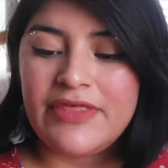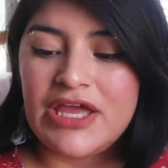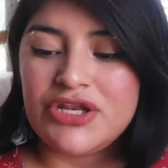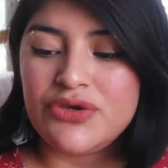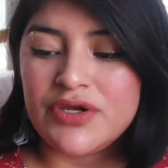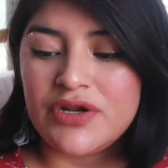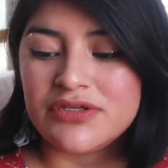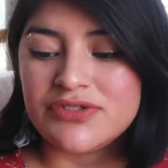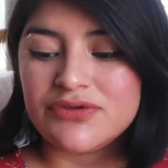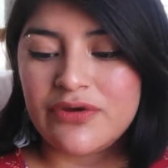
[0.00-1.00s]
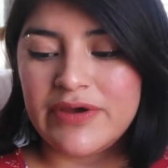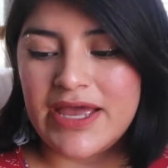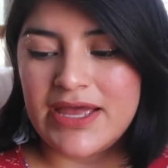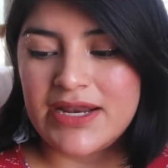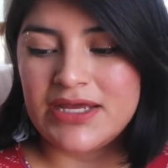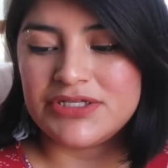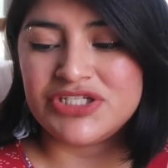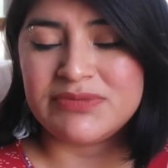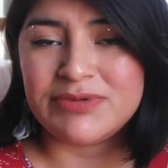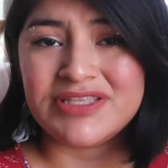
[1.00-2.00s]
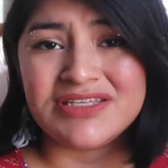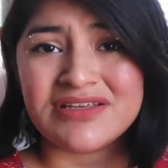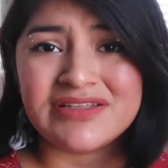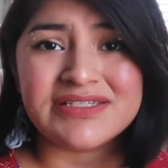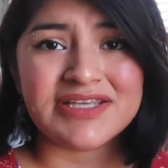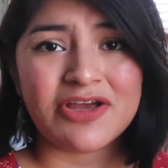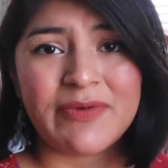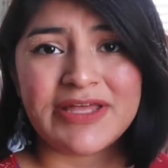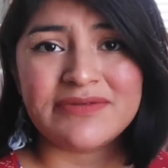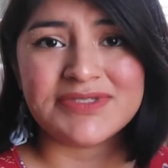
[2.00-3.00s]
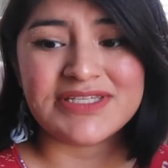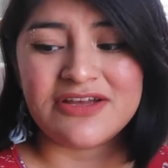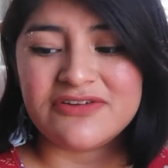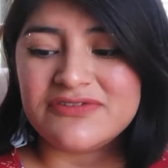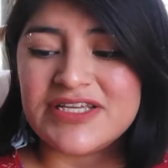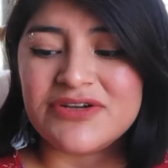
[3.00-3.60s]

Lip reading: then you can also go ahead and just put these on the scale by themselves,